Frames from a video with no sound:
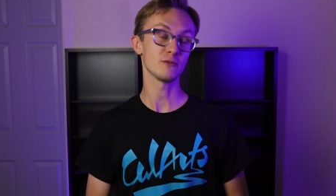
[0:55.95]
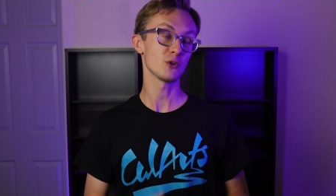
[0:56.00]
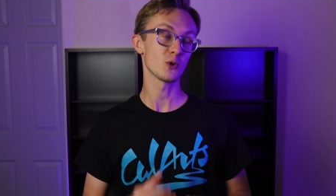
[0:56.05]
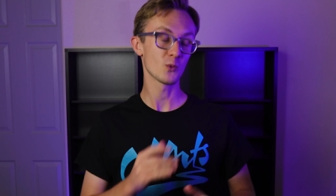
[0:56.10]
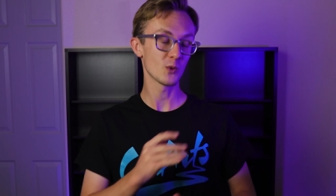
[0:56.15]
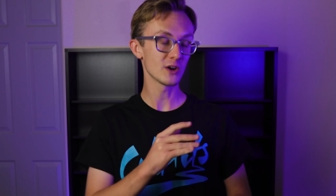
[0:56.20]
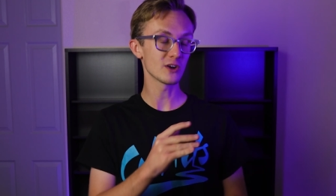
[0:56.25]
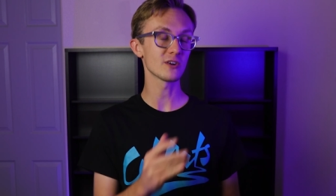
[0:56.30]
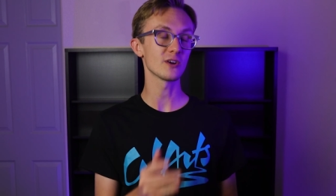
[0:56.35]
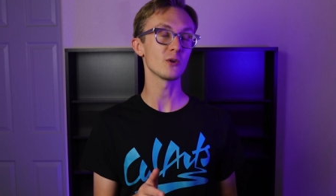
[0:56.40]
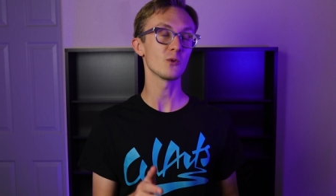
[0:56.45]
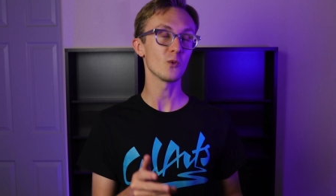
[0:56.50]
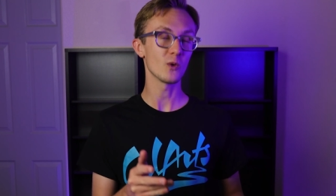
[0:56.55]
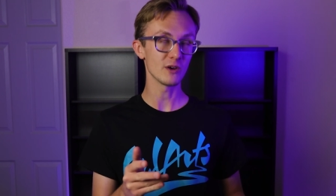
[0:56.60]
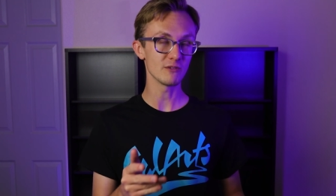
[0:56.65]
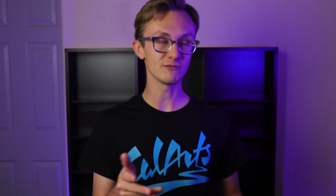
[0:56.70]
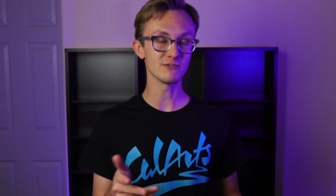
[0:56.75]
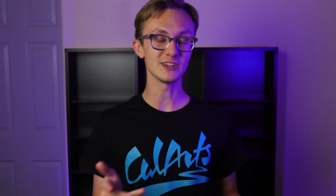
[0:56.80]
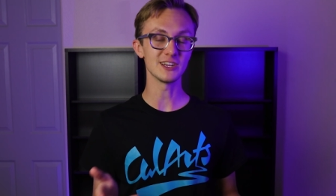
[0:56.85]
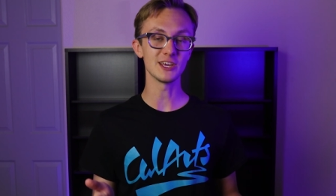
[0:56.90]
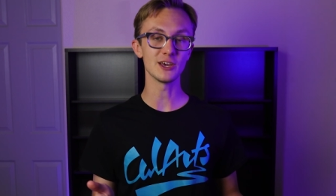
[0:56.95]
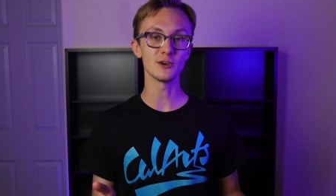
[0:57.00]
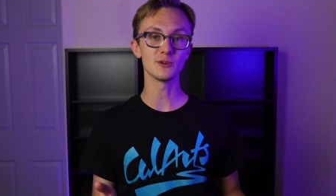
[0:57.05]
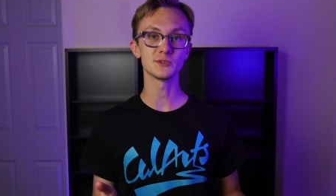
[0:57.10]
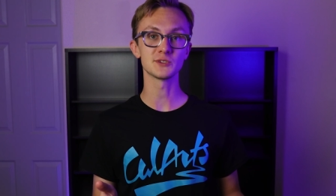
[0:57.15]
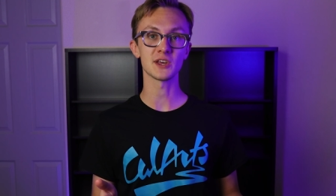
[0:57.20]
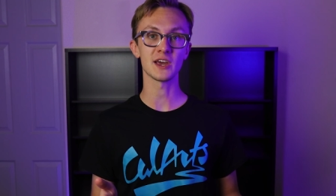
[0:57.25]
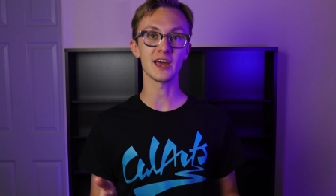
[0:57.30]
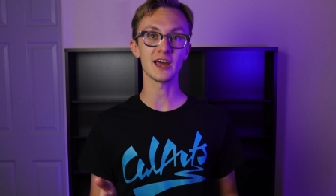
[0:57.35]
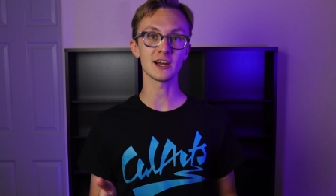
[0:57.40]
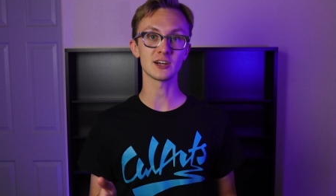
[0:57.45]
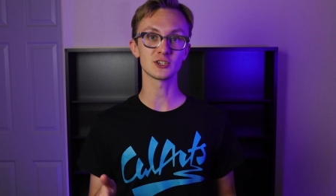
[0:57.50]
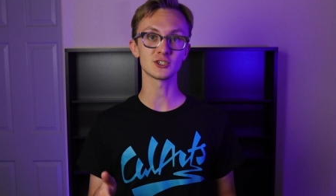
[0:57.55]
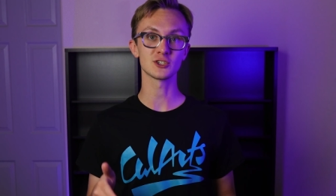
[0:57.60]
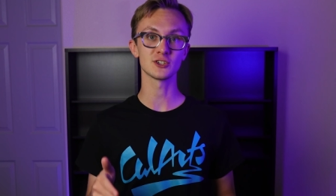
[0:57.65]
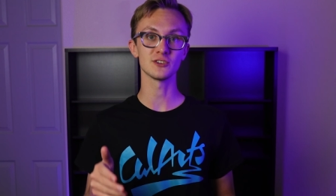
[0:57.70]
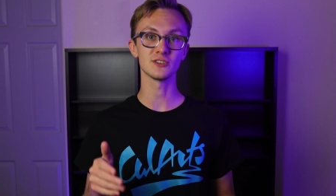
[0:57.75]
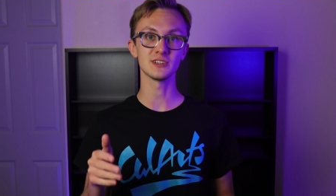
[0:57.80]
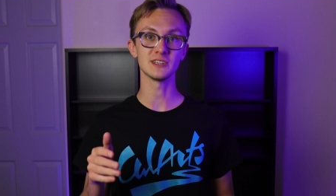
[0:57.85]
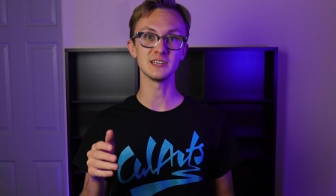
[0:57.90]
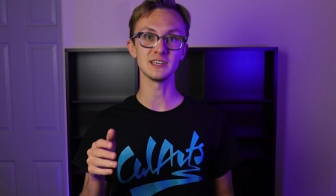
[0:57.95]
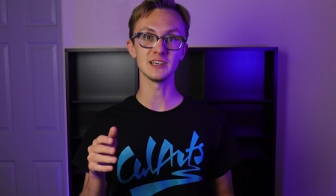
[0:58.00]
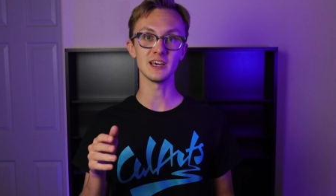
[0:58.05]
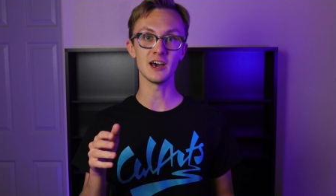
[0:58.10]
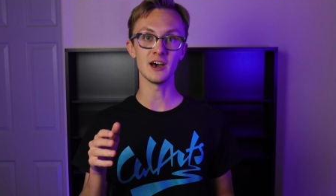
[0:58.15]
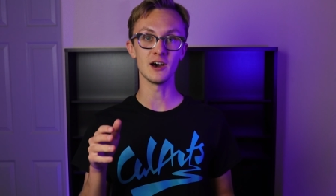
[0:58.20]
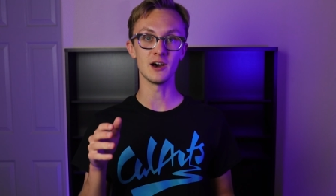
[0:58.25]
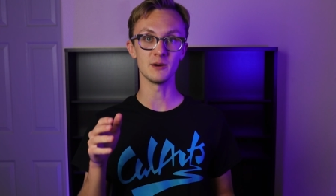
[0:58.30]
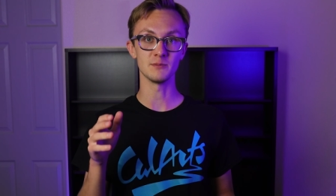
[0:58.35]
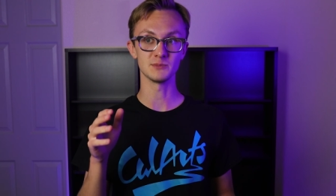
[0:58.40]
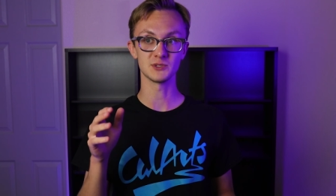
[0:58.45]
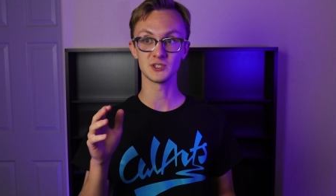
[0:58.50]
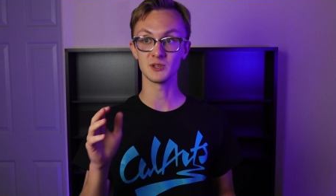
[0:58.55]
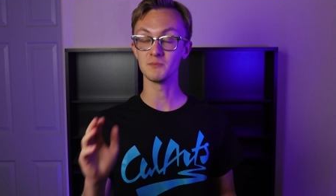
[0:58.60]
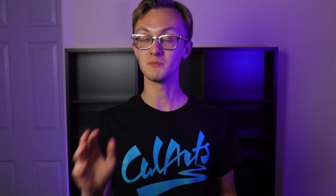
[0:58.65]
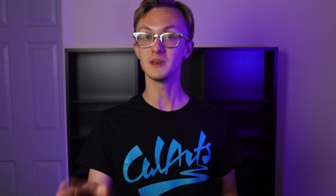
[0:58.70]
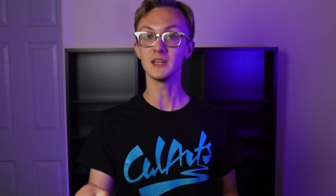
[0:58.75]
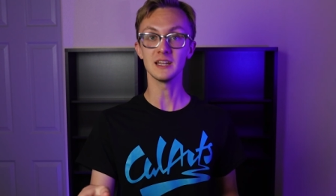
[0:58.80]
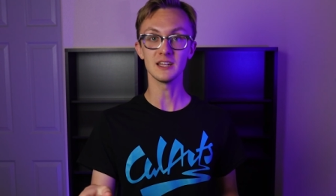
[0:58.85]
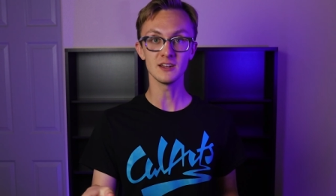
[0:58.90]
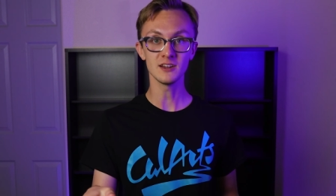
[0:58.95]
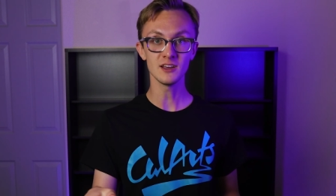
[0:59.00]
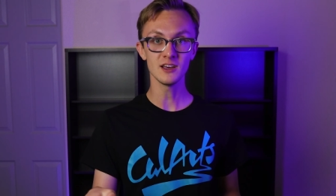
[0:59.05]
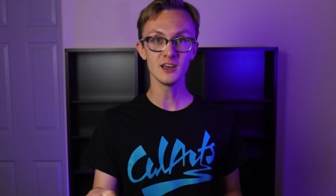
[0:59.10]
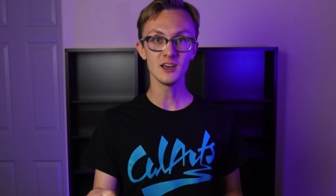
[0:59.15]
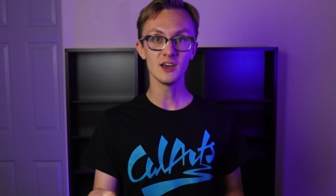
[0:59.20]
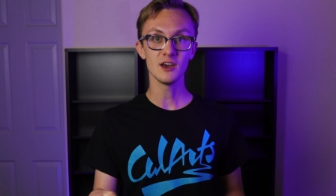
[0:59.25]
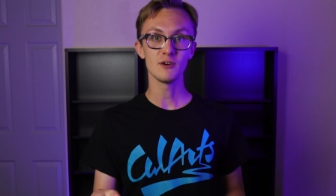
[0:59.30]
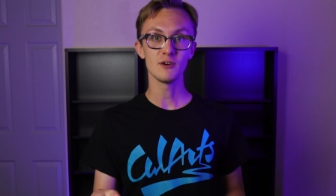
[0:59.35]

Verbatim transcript: If you're wondering what videos I actually um, submitted,